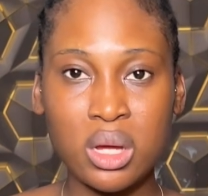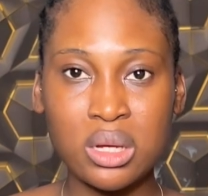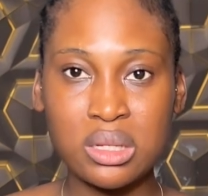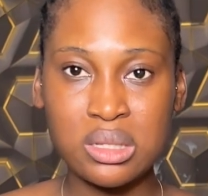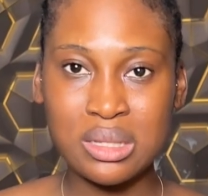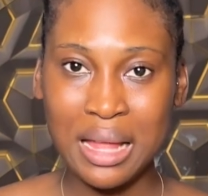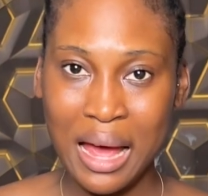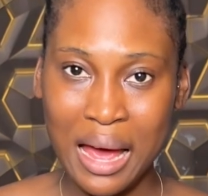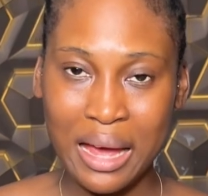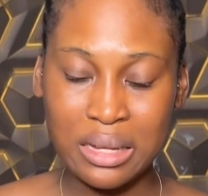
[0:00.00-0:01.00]
It's
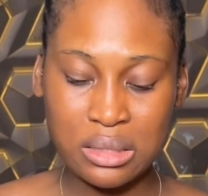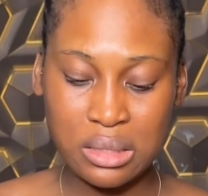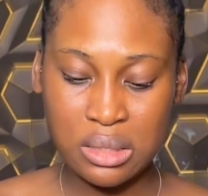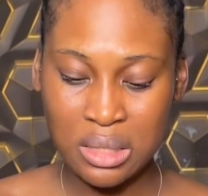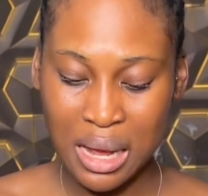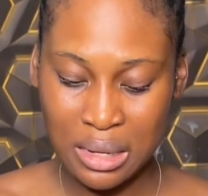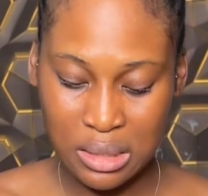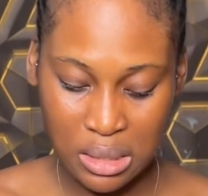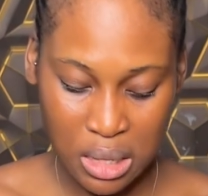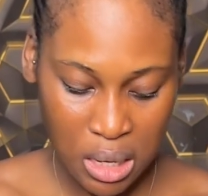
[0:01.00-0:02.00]
nice. It
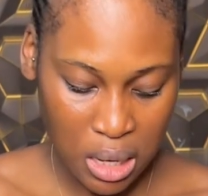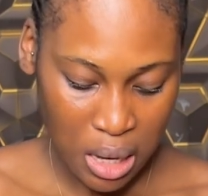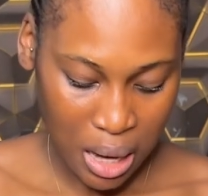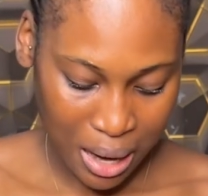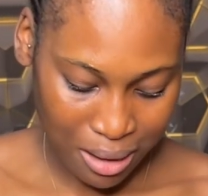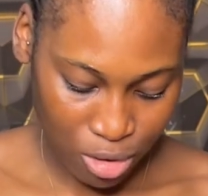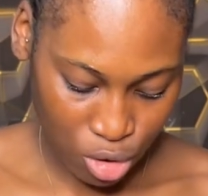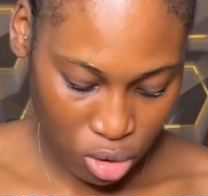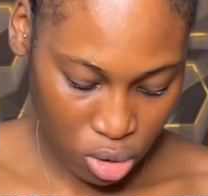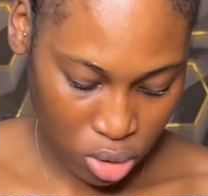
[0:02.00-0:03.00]
has
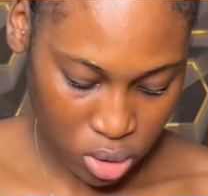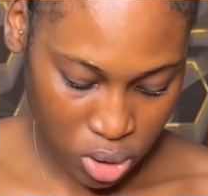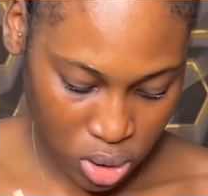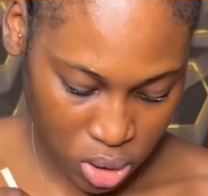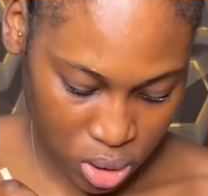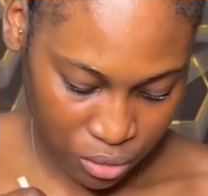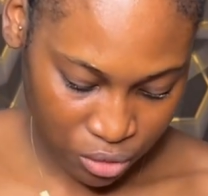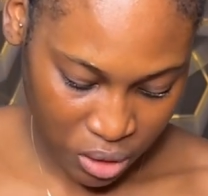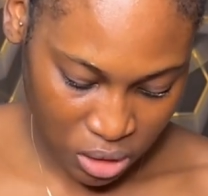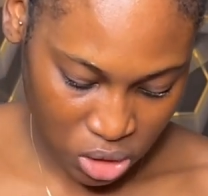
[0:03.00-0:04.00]
carrots,
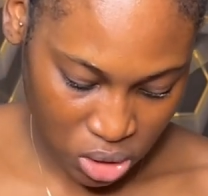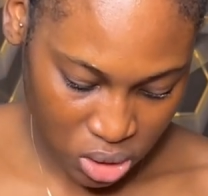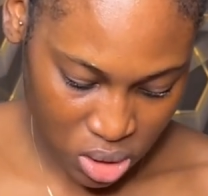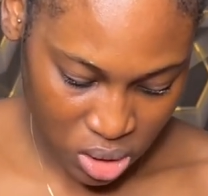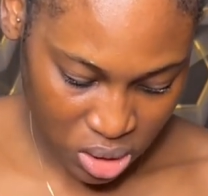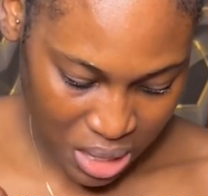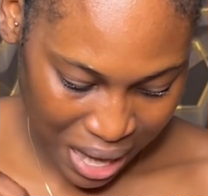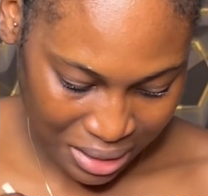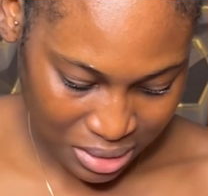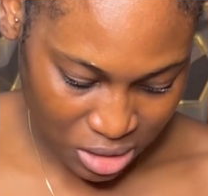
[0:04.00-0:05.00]
veggies,
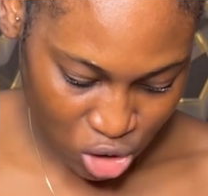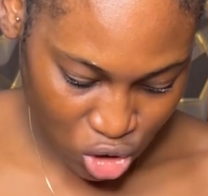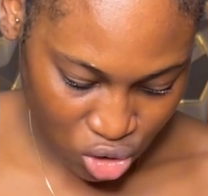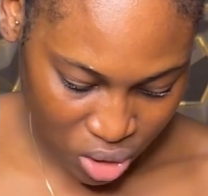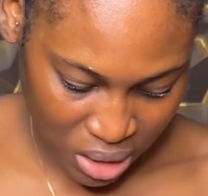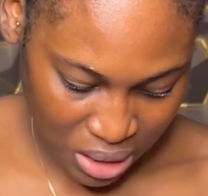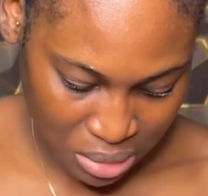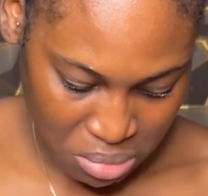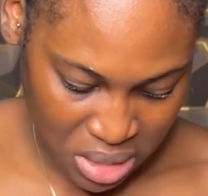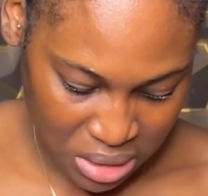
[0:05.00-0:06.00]
and shredded
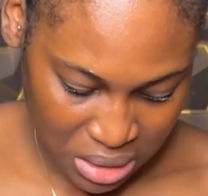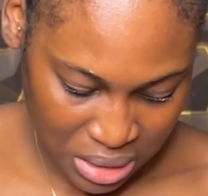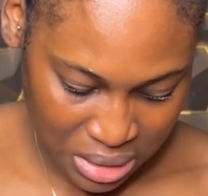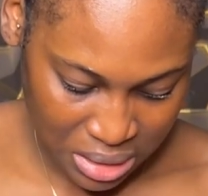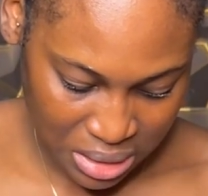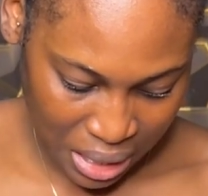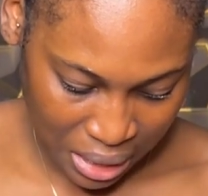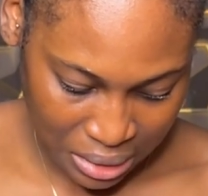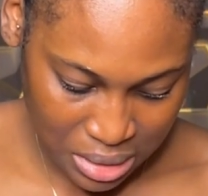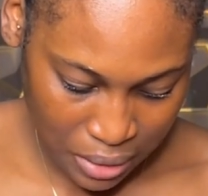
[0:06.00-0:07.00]
meat
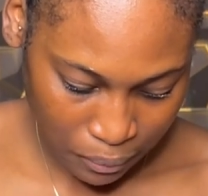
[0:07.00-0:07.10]
inside.